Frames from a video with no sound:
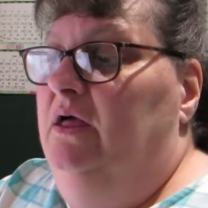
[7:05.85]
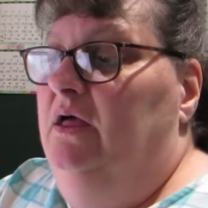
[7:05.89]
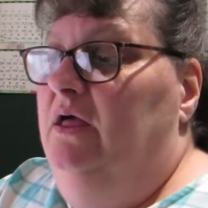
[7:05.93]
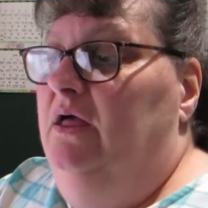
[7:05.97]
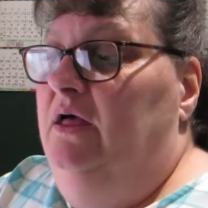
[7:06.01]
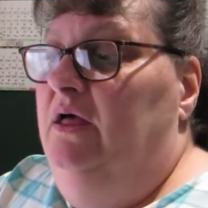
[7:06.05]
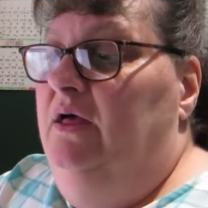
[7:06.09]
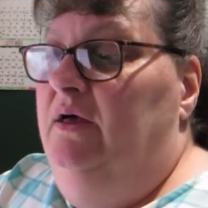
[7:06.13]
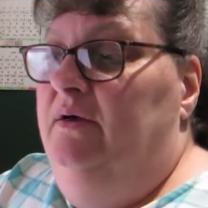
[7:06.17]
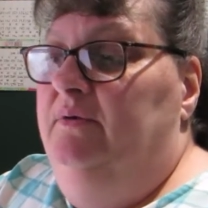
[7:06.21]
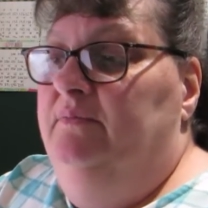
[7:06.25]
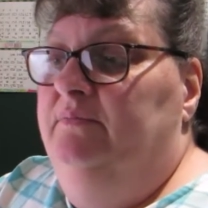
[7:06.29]

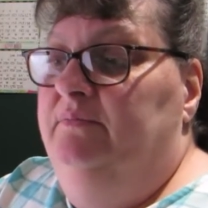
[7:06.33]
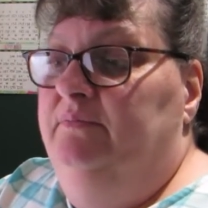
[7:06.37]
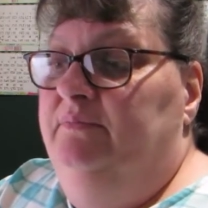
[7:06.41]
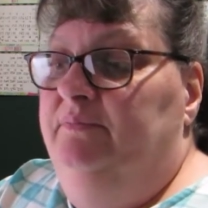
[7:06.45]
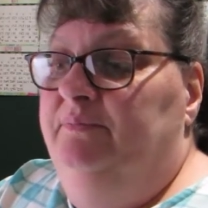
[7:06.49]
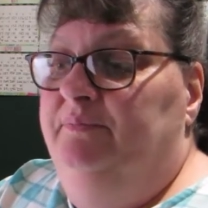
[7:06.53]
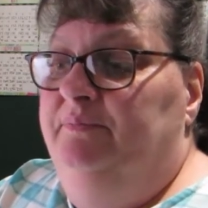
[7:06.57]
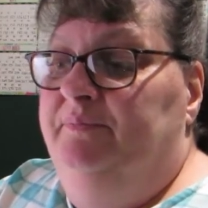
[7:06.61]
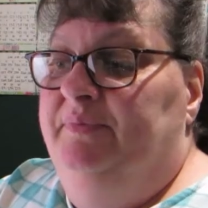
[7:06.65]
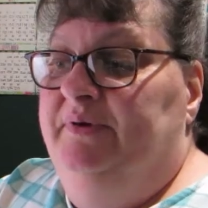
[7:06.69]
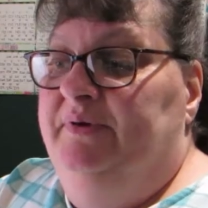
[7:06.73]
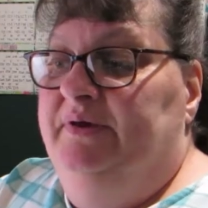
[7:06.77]
Um,
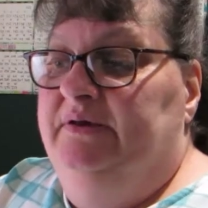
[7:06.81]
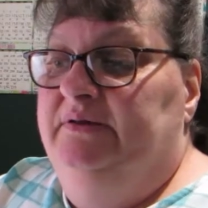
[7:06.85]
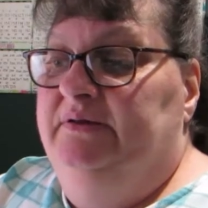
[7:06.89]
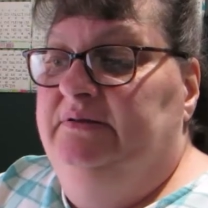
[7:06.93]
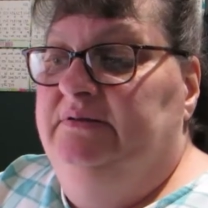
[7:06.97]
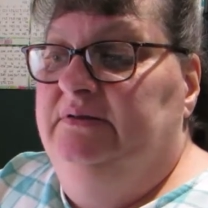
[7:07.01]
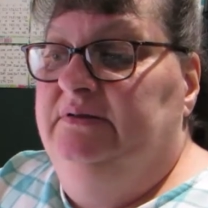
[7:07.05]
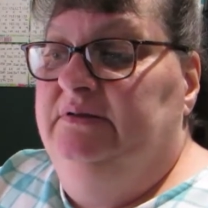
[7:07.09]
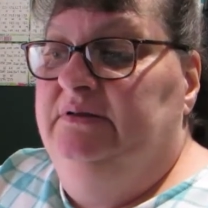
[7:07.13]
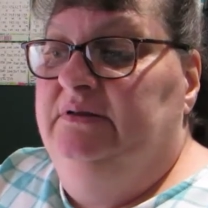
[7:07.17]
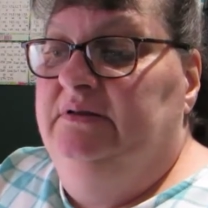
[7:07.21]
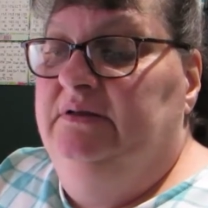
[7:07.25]

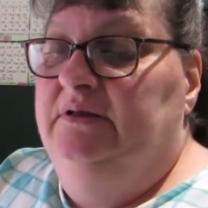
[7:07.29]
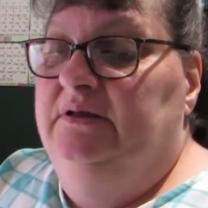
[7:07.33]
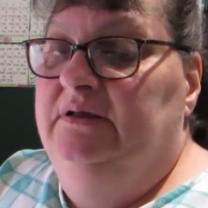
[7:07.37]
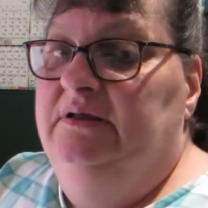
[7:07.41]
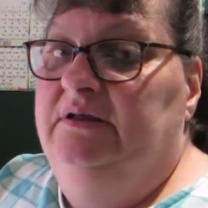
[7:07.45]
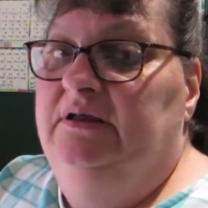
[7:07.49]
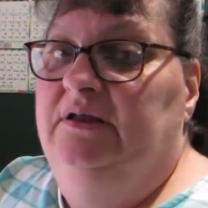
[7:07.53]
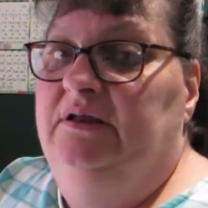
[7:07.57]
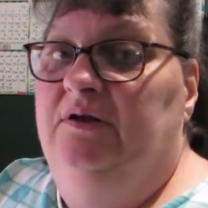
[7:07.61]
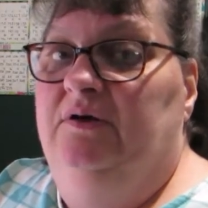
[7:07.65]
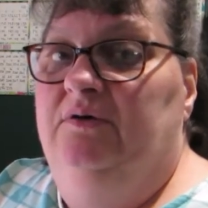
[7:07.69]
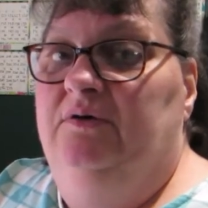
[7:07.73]
but
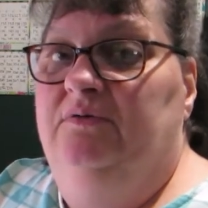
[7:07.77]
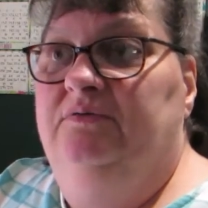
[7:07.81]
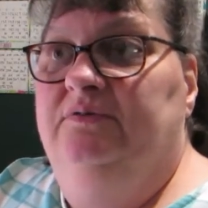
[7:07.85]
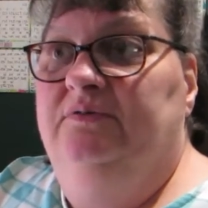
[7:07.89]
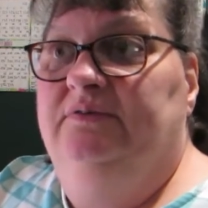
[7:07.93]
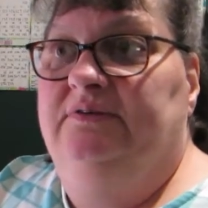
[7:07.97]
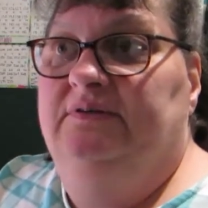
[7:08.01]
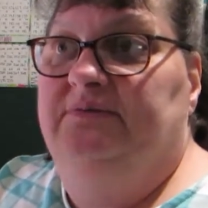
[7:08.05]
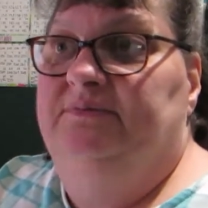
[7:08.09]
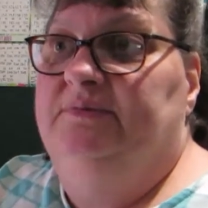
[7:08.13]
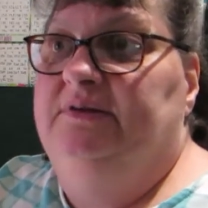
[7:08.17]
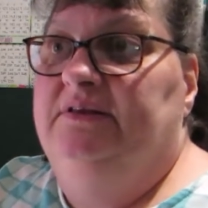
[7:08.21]
you know,
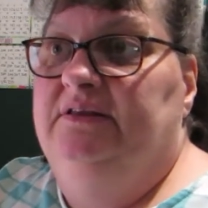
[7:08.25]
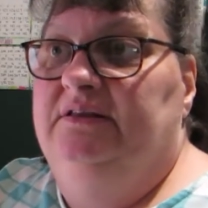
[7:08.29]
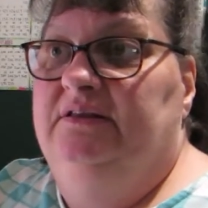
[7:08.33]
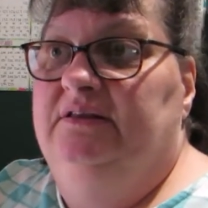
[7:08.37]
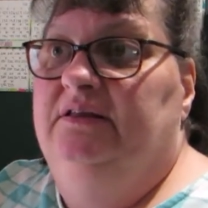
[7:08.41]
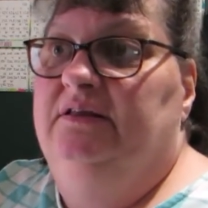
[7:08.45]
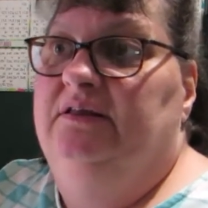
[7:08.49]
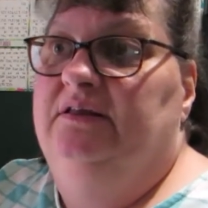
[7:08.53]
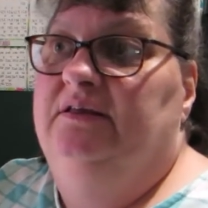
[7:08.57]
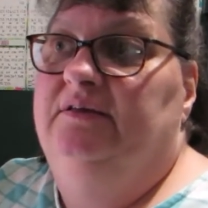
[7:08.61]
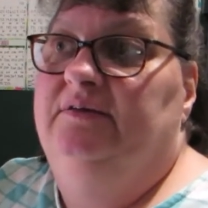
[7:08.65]
I mean,